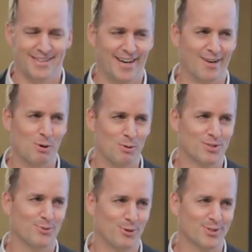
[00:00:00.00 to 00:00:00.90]
and what
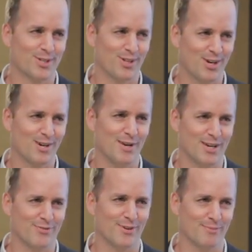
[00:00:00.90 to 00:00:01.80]
was, what was clear to
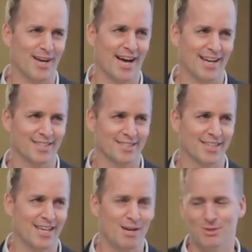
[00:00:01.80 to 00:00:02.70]
me from that is
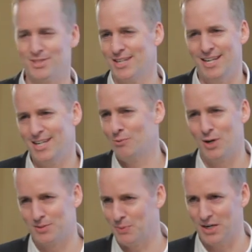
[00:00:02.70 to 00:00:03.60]
that he, wasn't, he didn't
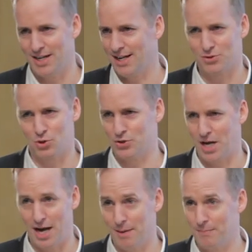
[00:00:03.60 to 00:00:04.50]
want to spend any extra
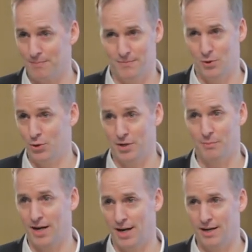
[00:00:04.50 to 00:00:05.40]
time holding
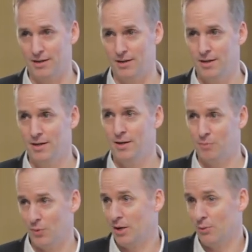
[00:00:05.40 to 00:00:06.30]
my hand,
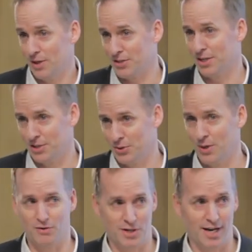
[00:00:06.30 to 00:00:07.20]
but what he was going to do
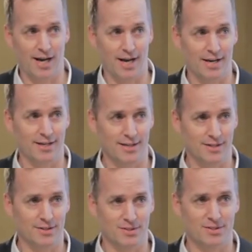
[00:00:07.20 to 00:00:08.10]
every day
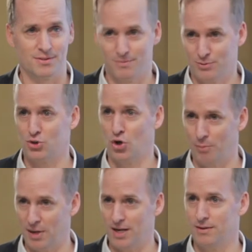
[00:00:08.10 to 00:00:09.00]
is show
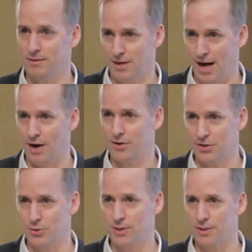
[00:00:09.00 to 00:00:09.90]
me how to
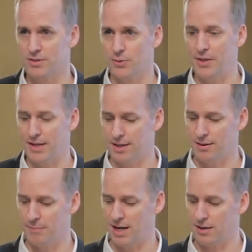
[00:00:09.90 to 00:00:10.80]
do it. So I think
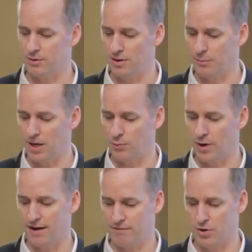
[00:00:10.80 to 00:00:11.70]
the main, the main way
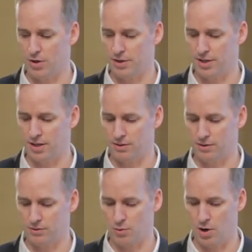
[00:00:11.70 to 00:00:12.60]
I've learned
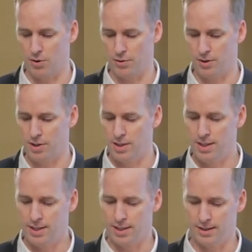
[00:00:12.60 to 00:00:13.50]
and grown
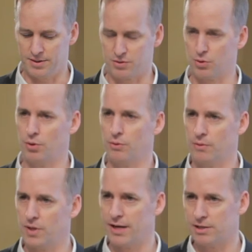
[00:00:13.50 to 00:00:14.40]
is through
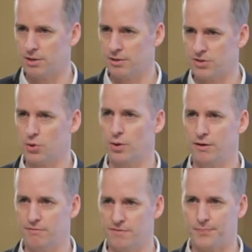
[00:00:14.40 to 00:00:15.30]
the editors who
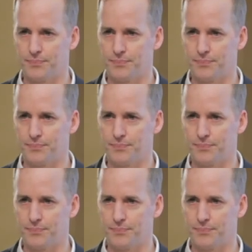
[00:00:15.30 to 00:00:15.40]
have